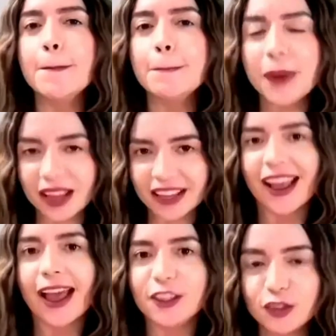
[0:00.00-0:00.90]
But
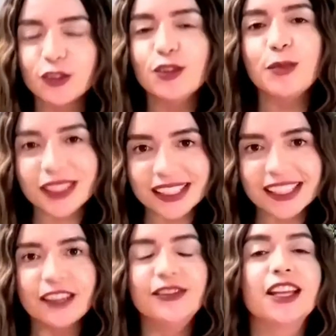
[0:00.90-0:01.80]
I do
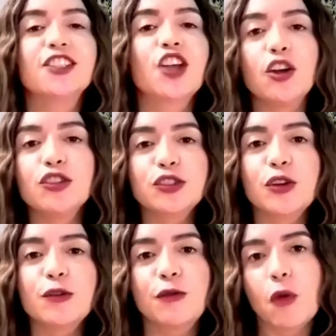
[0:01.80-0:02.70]
believe that it's
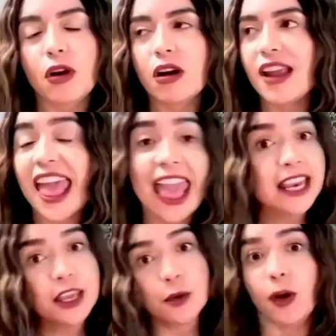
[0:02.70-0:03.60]
also for
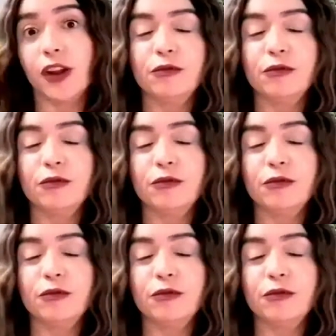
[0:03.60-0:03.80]
anyone,